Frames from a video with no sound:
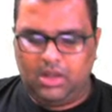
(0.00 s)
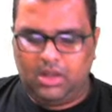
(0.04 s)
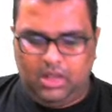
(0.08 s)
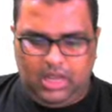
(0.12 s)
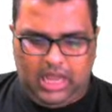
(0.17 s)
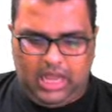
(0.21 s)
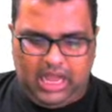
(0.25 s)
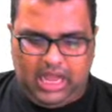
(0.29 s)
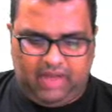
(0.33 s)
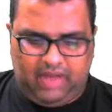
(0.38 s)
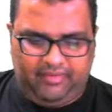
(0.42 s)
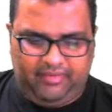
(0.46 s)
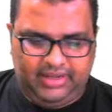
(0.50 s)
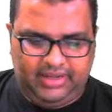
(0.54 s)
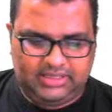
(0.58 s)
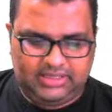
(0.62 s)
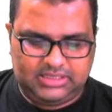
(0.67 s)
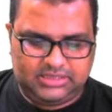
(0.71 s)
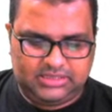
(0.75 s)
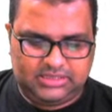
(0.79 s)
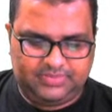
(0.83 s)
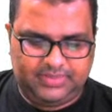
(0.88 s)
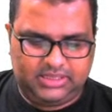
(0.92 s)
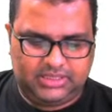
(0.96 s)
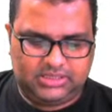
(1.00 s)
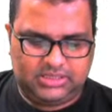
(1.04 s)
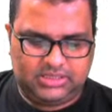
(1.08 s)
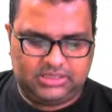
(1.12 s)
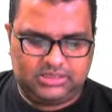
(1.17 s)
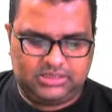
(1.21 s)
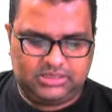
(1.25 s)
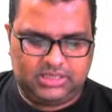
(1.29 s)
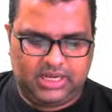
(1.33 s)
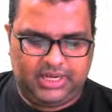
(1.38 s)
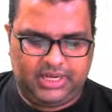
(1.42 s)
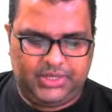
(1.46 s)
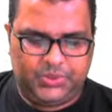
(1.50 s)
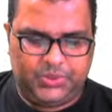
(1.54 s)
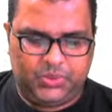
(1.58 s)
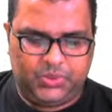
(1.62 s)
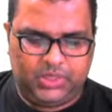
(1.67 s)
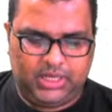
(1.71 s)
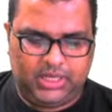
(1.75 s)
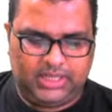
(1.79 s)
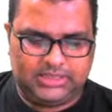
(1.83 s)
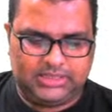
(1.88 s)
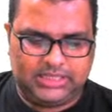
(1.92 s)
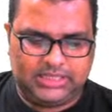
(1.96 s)
averages mixtures, and you
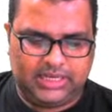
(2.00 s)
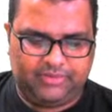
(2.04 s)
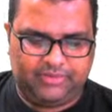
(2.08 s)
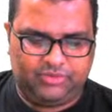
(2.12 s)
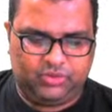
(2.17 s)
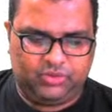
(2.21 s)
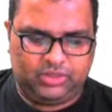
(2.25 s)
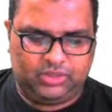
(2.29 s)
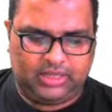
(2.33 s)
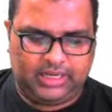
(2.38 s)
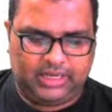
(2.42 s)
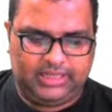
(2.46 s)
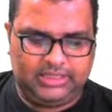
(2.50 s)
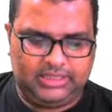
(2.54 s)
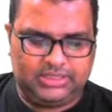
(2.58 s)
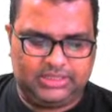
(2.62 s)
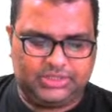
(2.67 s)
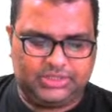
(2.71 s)
guys have to try these